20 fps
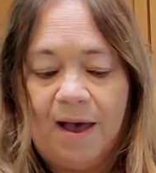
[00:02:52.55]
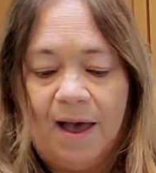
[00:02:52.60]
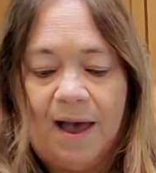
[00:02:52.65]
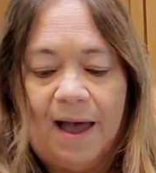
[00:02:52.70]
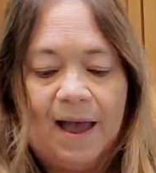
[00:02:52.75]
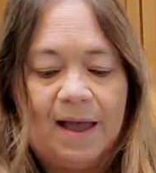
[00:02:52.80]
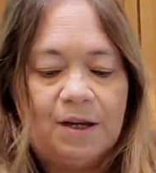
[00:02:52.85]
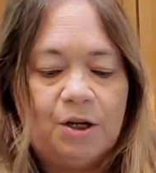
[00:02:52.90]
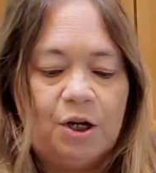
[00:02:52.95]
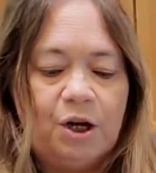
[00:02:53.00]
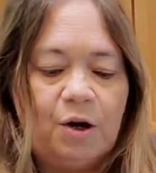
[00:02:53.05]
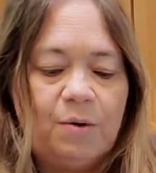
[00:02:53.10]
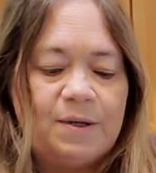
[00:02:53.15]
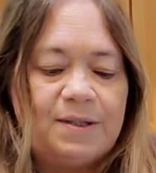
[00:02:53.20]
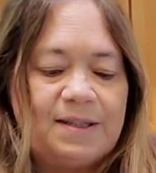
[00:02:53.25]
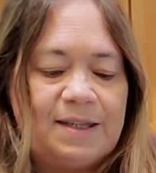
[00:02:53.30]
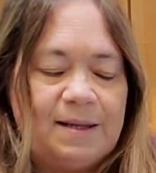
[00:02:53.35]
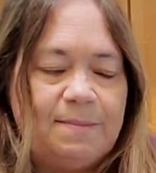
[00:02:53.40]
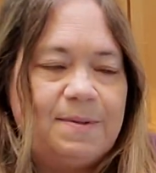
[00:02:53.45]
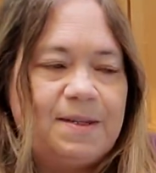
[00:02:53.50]
And it
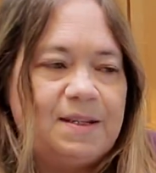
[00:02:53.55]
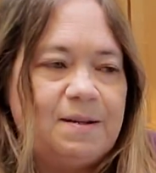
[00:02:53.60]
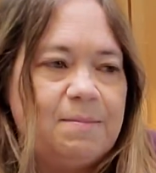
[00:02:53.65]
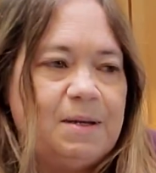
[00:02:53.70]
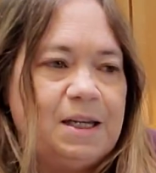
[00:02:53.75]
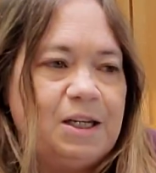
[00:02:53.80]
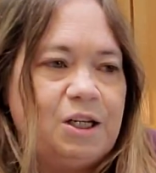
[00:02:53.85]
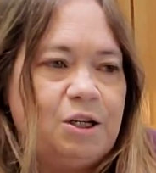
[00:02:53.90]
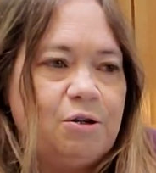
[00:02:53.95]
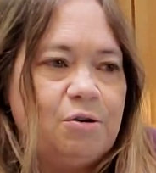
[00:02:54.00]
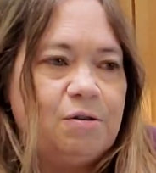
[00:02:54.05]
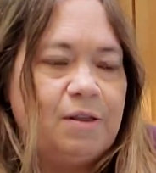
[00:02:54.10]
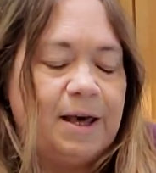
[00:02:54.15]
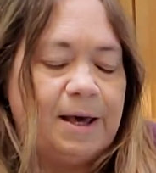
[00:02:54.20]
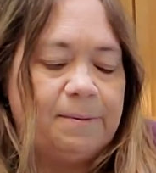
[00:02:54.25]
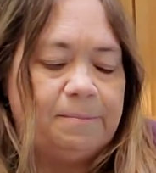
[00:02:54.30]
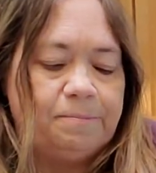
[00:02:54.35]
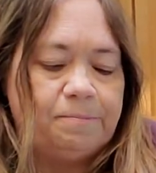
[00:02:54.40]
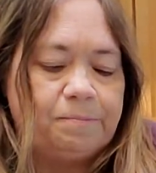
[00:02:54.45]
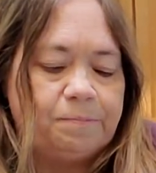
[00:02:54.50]
seems to me too
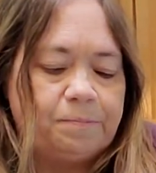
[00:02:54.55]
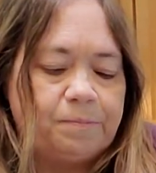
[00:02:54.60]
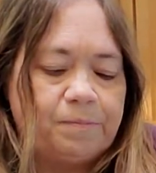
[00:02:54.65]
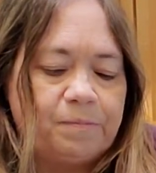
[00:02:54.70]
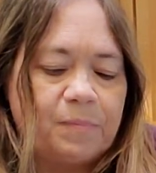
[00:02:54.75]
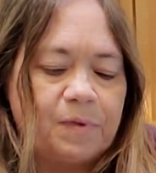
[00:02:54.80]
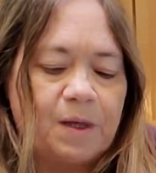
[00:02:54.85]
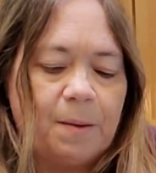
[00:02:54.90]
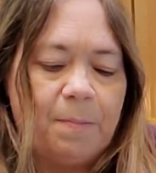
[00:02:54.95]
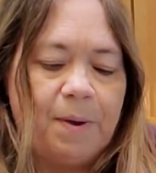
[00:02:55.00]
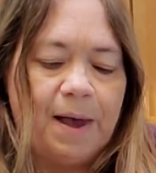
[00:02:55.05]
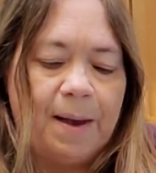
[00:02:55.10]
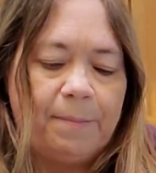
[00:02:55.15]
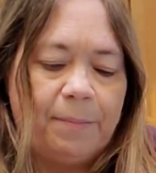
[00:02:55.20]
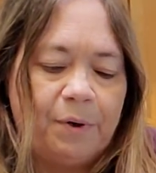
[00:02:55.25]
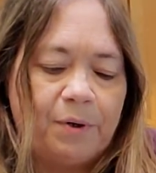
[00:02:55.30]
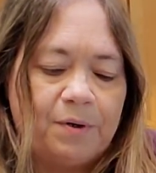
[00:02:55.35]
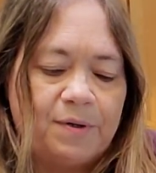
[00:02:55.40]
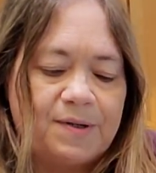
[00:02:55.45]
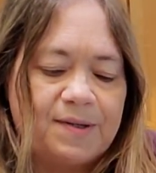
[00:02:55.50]
that
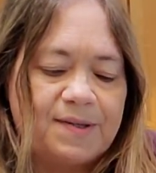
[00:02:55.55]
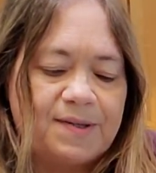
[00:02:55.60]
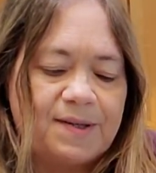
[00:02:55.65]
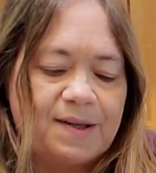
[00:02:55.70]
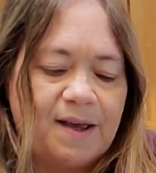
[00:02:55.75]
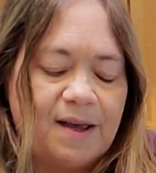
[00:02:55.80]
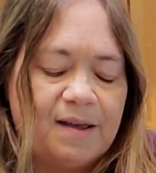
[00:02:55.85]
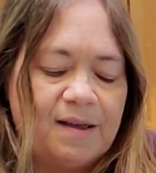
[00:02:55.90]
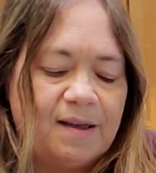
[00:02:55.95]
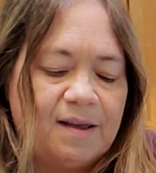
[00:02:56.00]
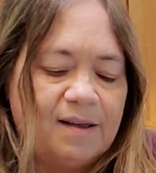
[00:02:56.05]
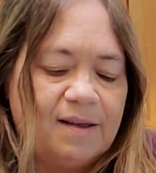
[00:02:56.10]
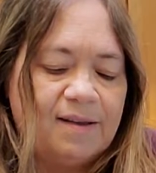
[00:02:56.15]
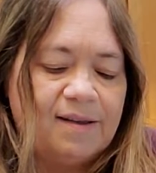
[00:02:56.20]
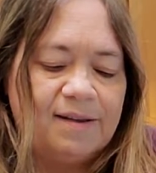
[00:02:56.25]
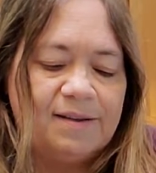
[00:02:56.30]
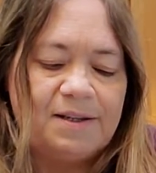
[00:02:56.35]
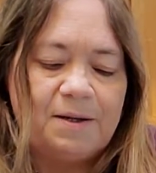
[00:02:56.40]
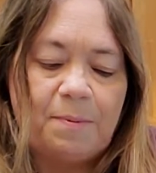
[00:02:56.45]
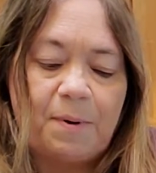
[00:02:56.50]
peppers,
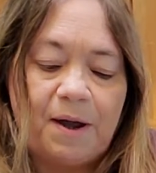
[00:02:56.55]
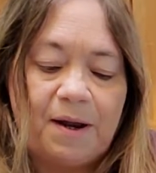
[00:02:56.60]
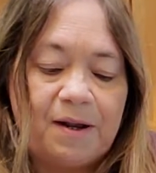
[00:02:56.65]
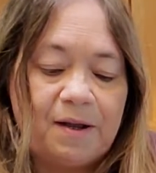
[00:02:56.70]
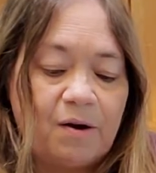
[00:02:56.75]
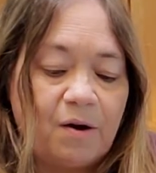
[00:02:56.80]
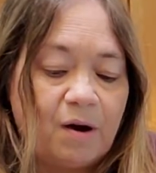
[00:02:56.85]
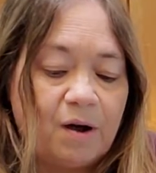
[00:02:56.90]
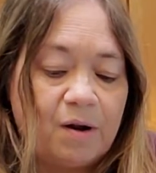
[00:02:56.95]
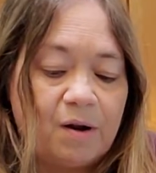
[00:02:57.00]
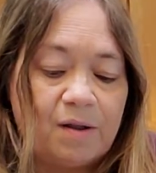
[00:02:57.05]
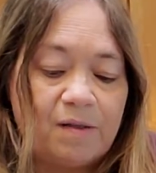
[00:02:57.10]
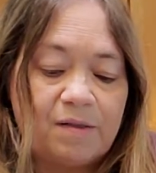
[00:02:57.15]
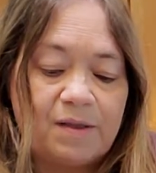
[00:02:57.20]
depending on